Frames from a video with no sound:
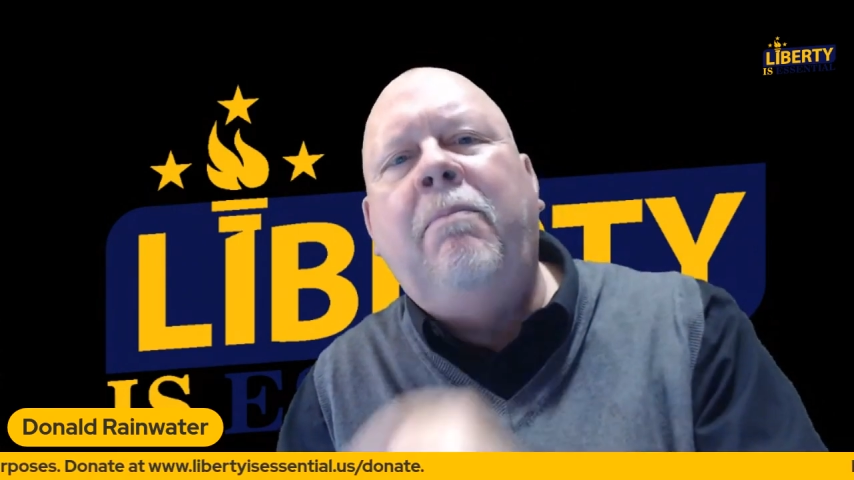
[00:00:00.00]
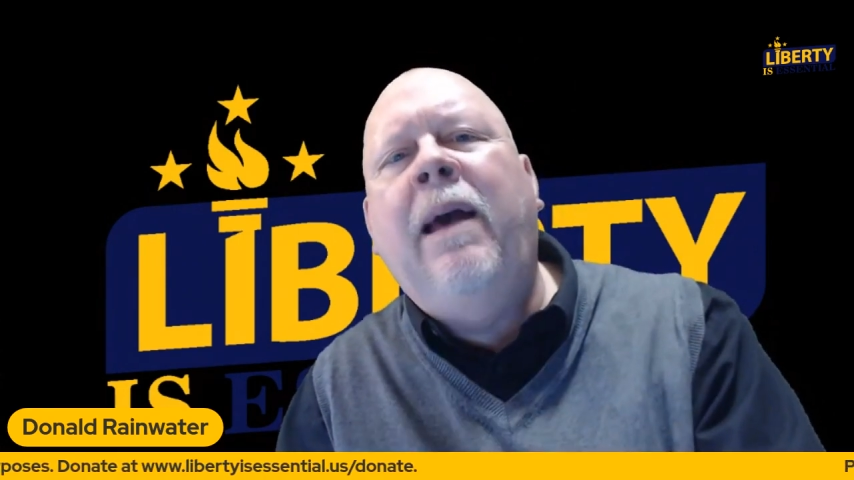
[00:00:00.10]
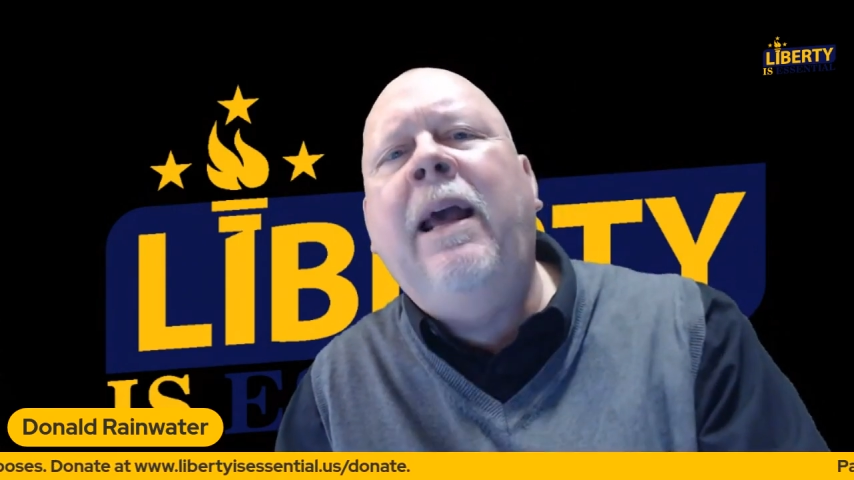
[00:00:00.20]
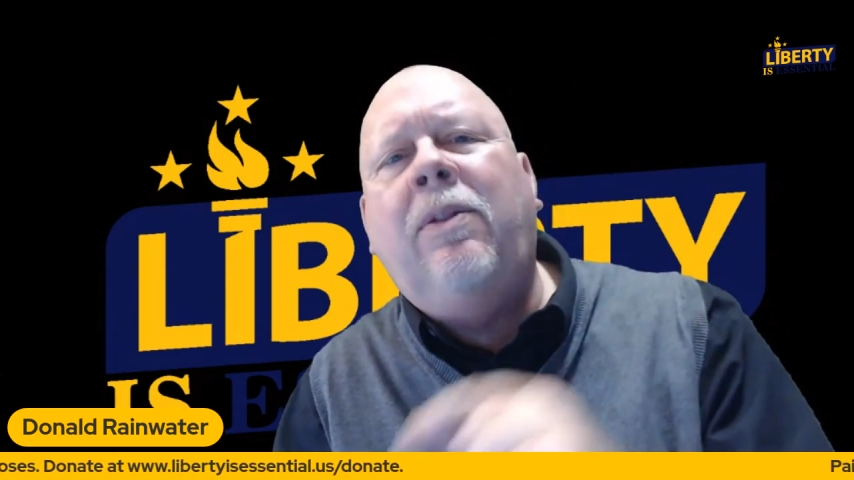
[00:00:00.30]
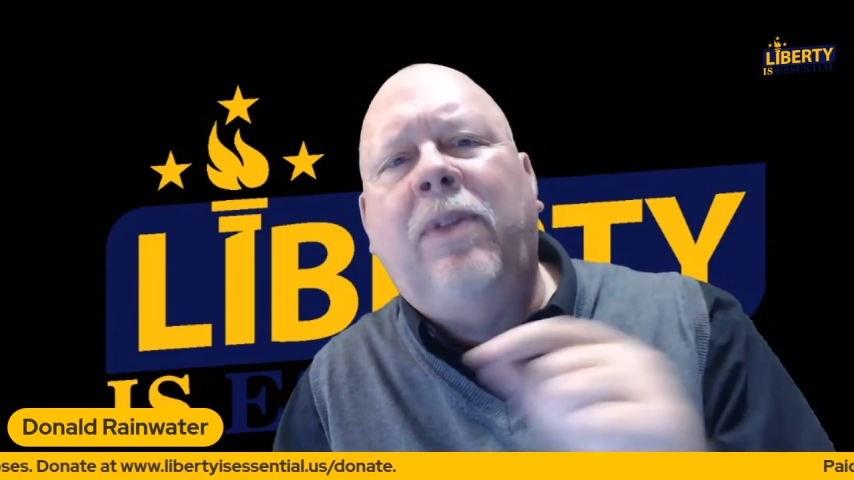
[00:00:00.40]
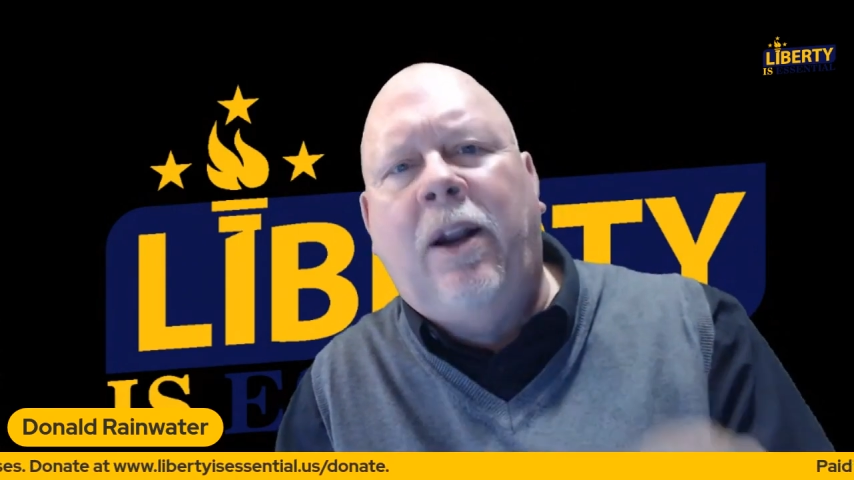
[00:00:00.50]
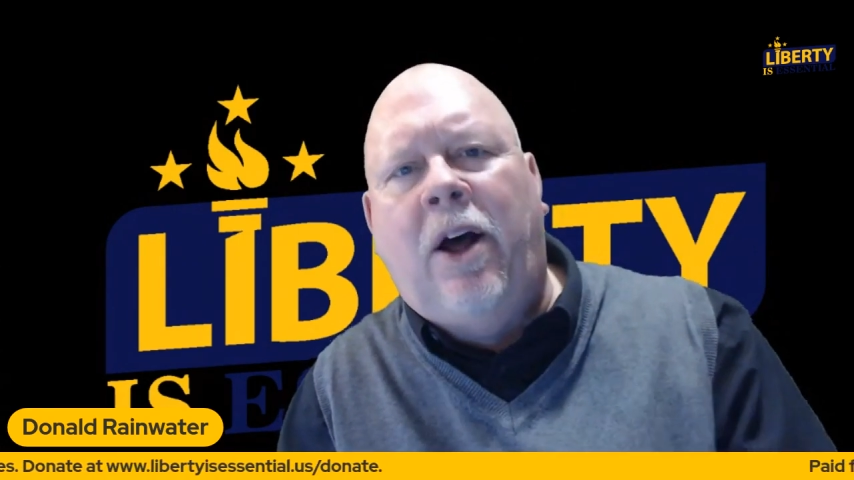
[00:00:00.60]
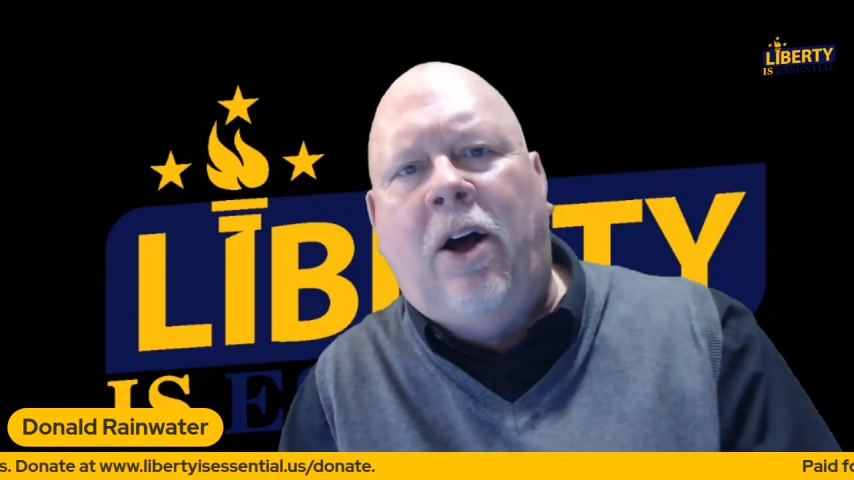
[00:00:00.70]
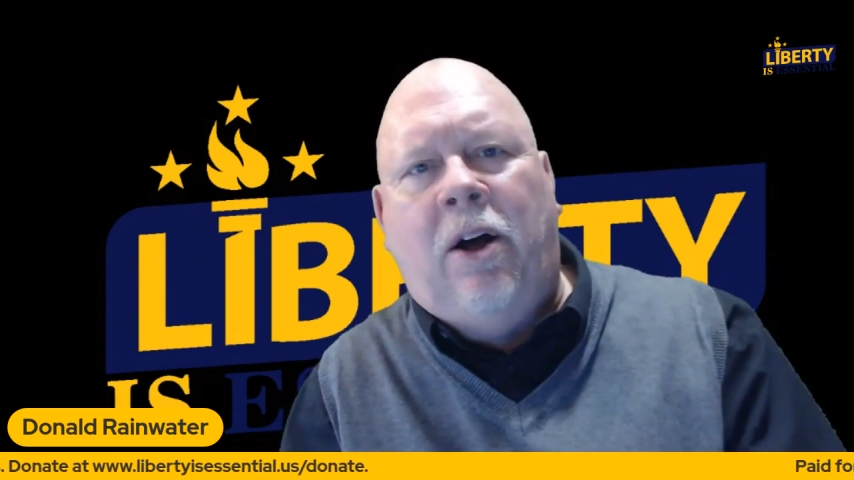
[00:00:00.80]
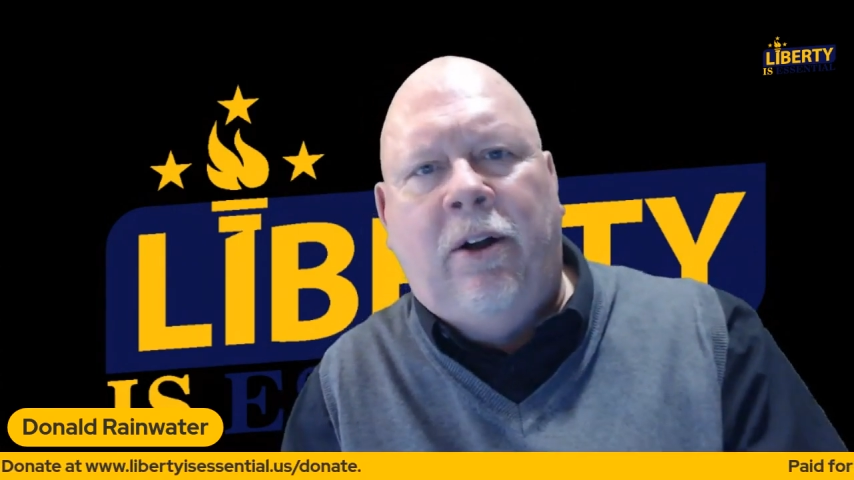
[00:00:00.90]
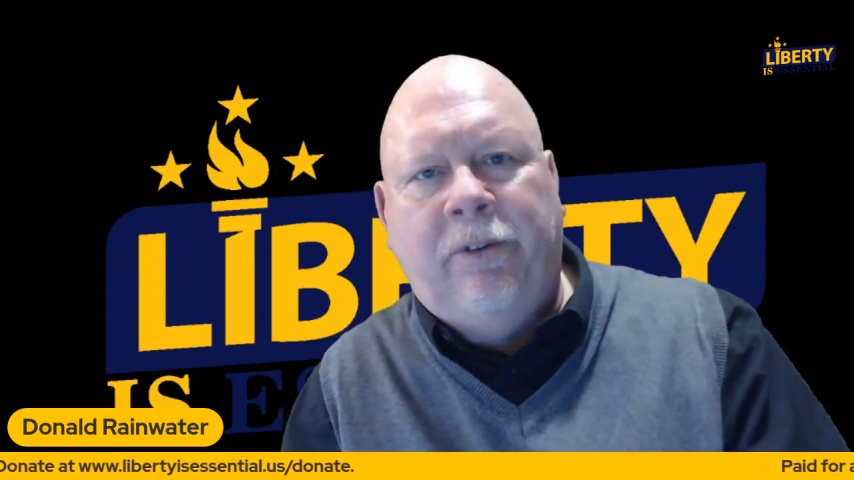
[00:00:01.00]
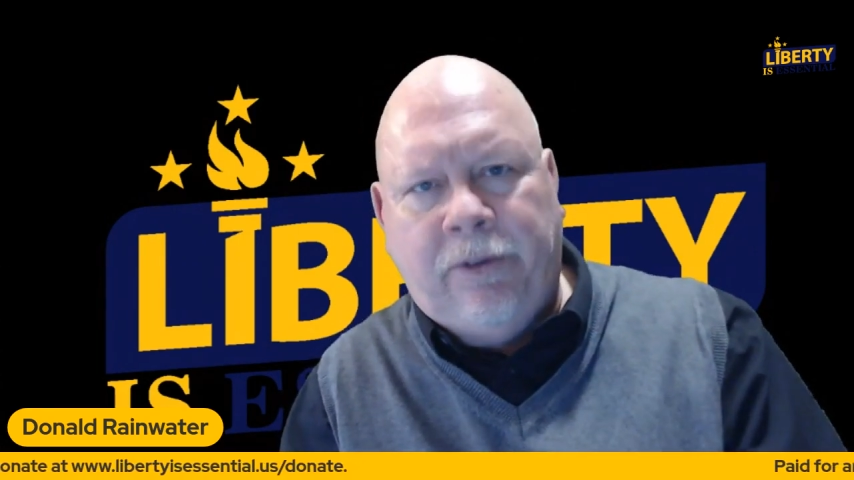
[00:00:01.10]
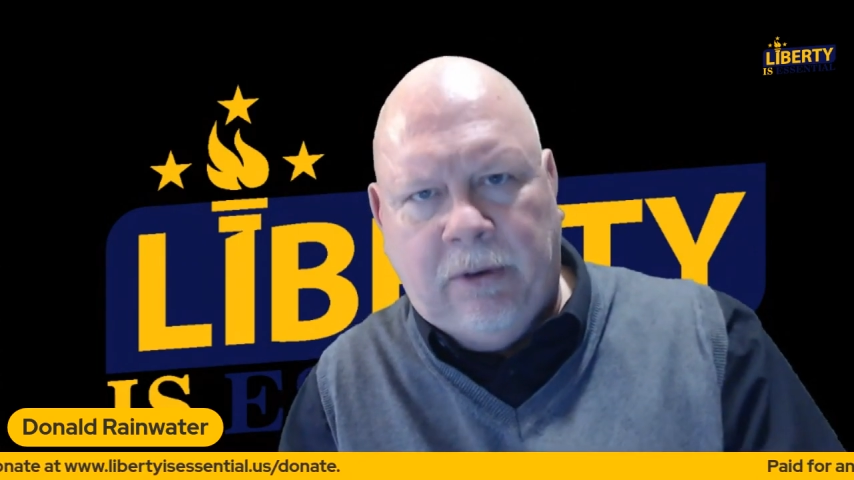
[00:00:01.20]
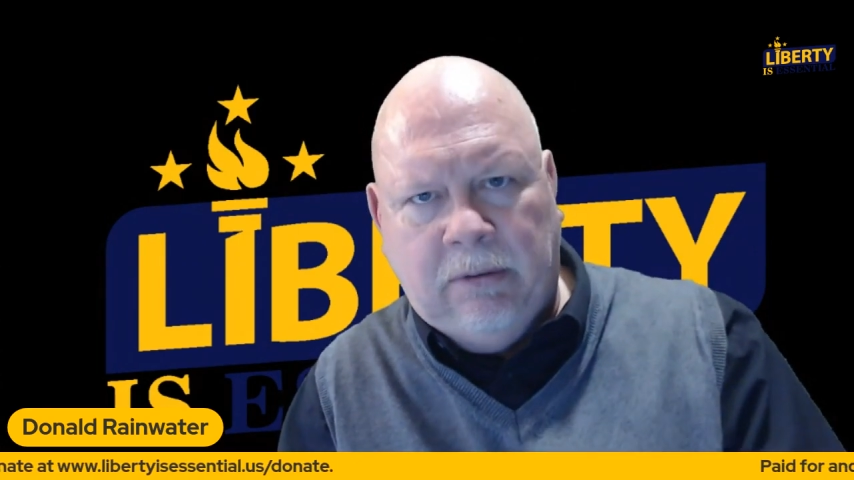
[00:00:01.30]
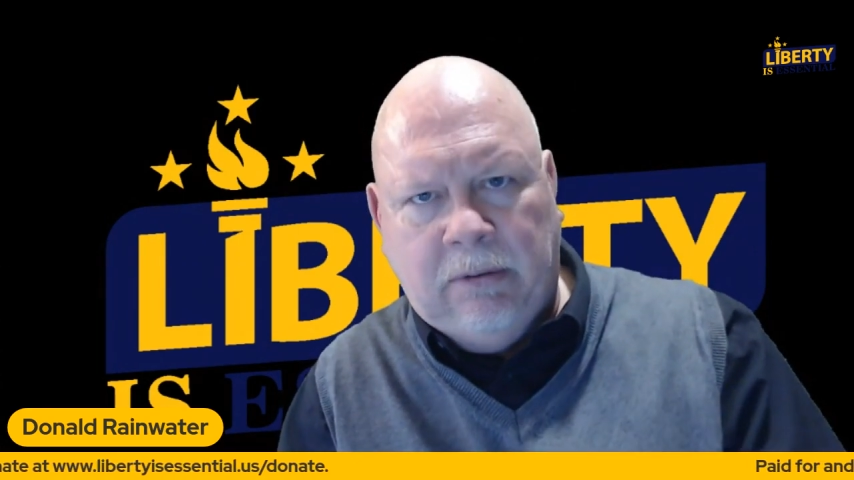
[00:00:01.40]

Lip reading: make the laws.